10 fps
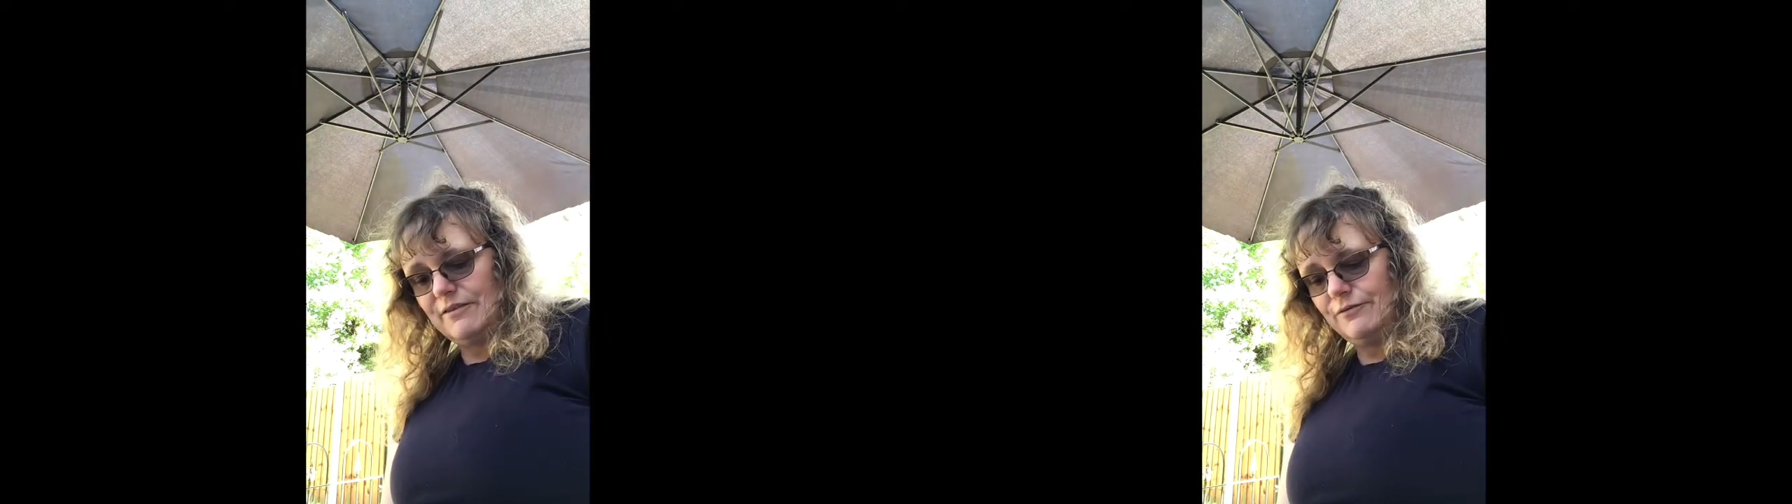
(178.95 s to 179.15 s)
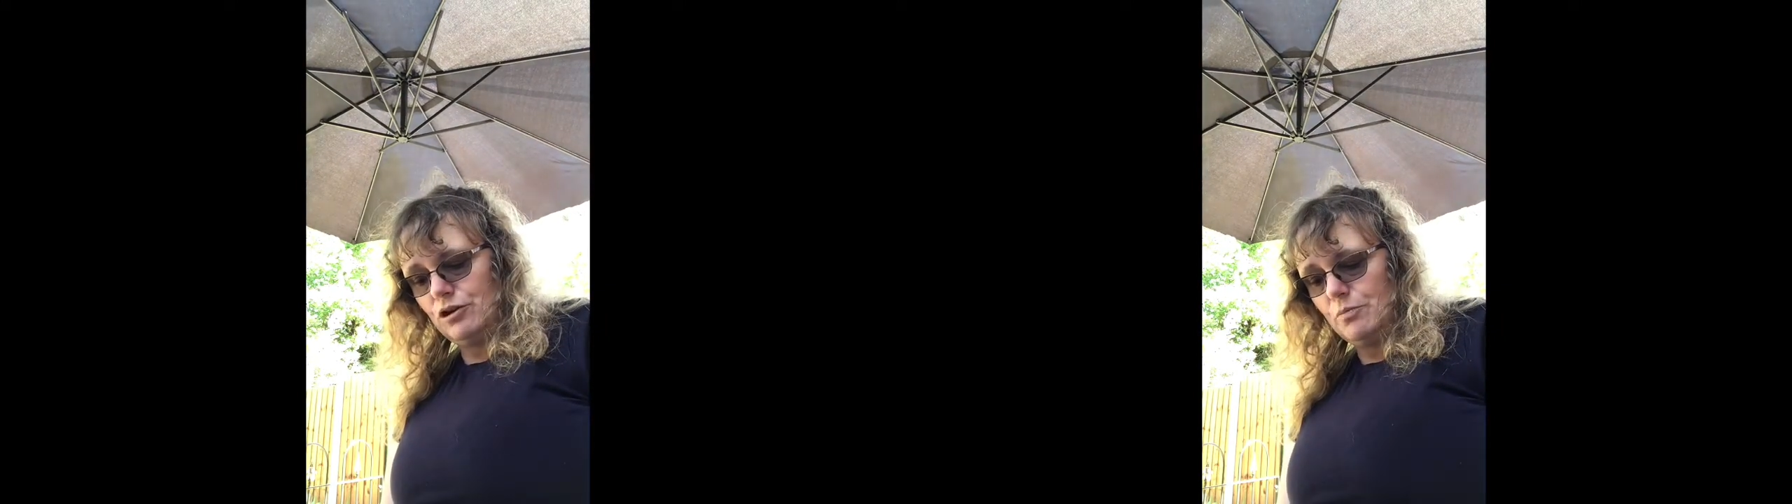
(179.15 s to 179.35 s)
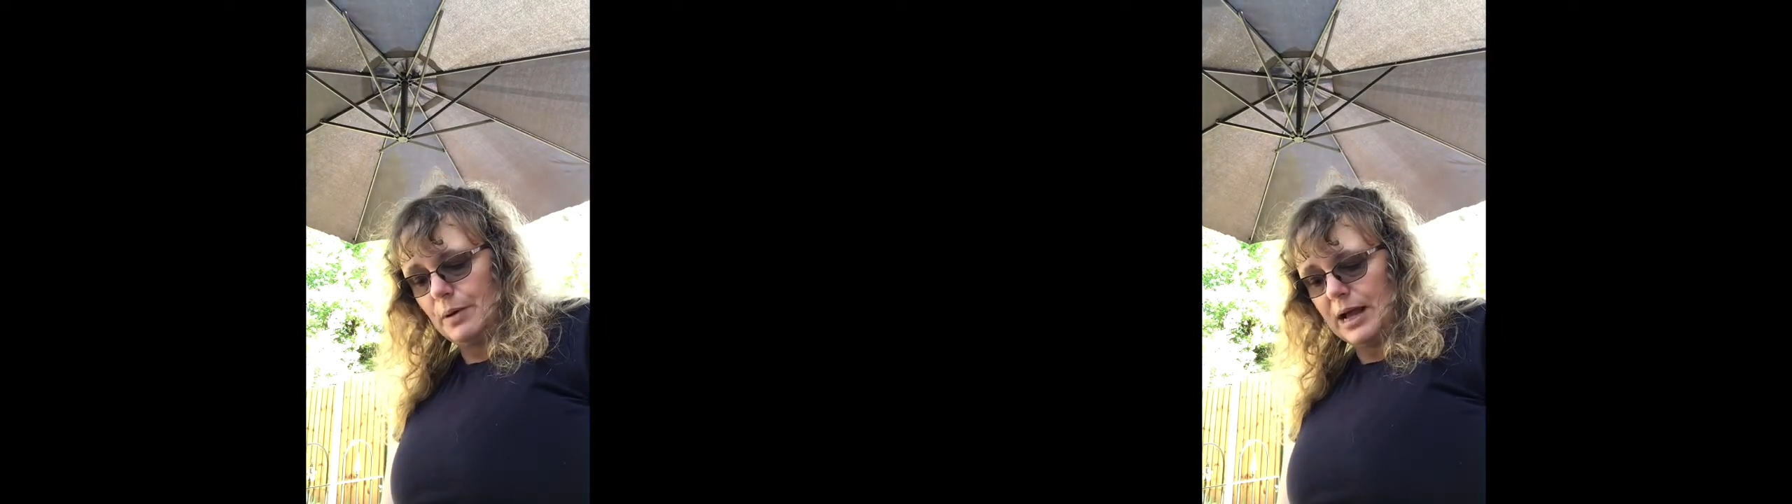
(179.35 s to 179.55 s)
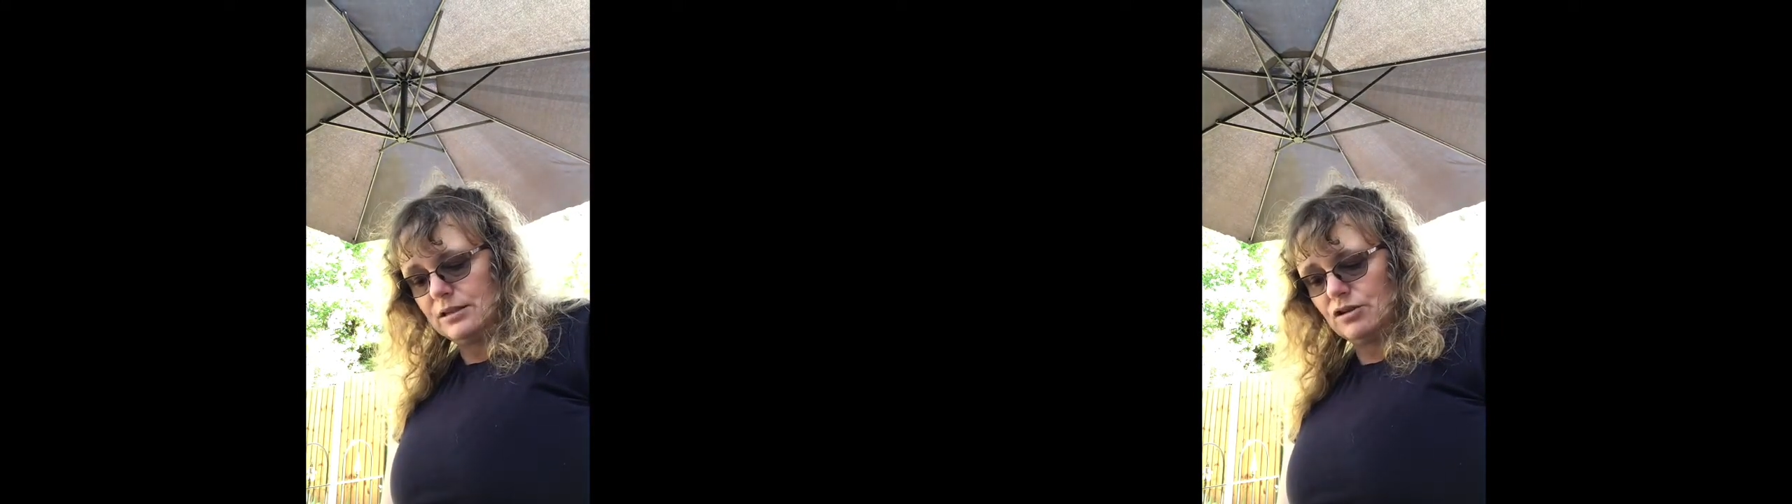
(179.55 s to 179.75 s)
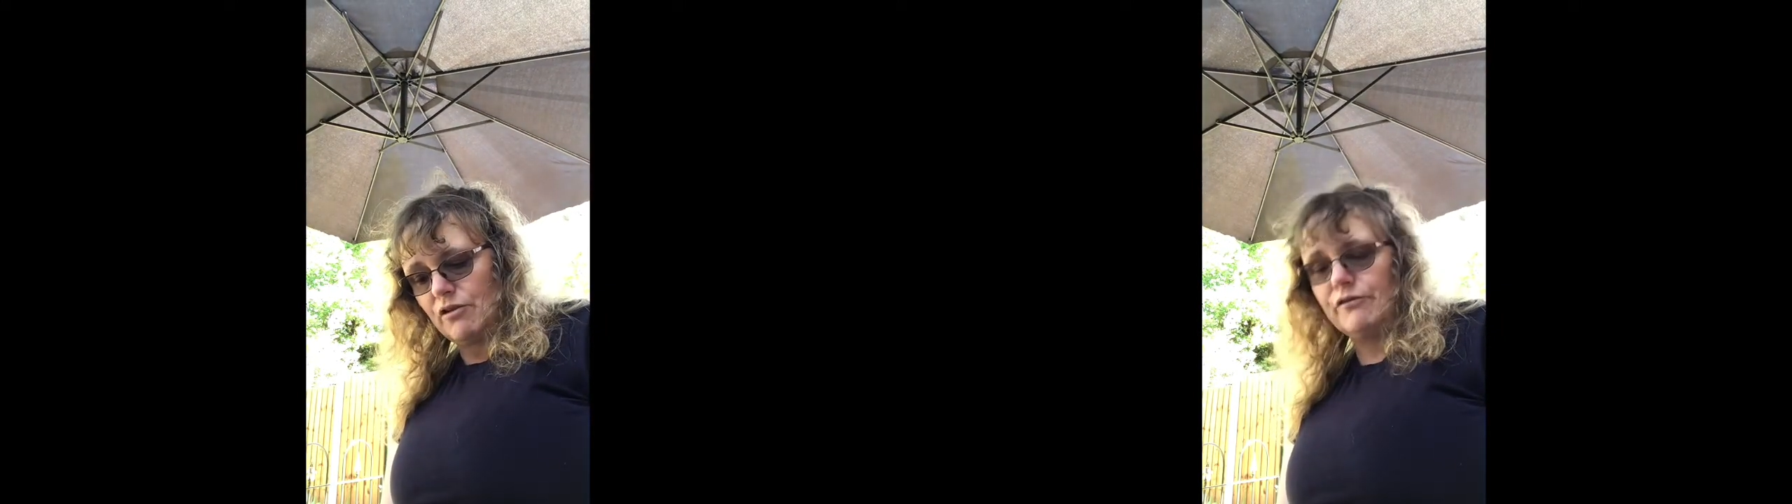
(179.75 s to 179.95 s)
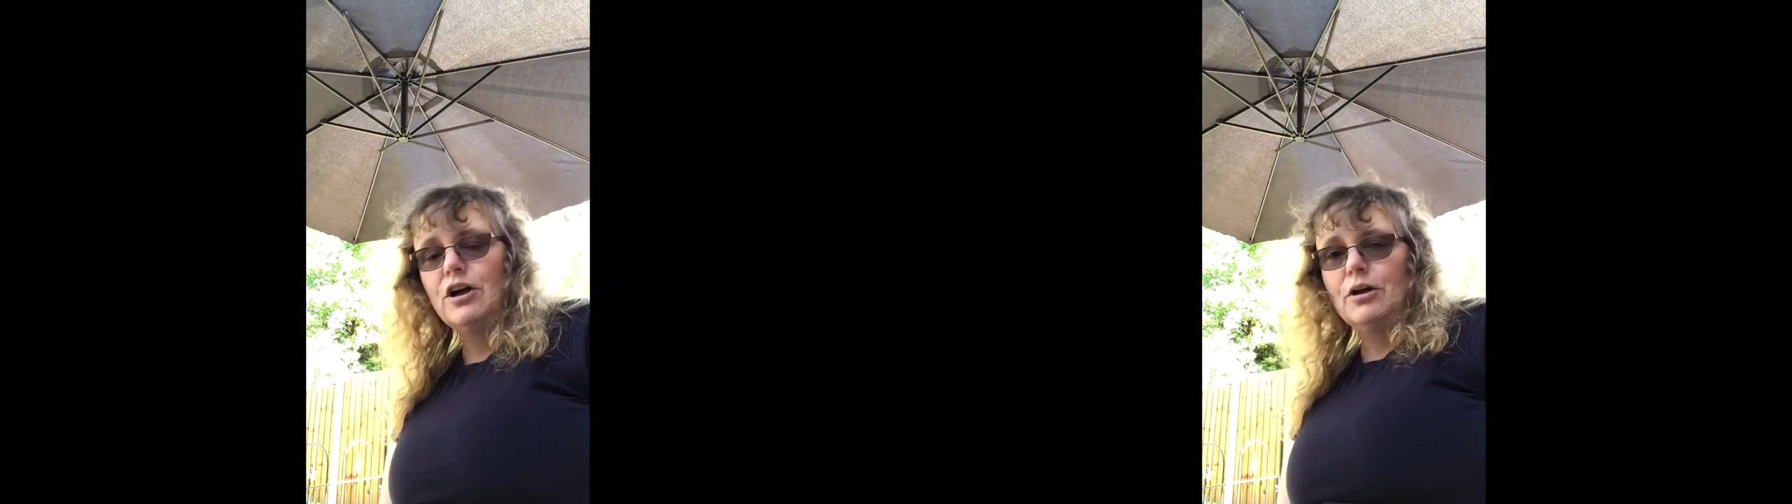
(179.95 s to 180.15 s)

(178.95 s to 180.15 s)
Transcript: a few pans off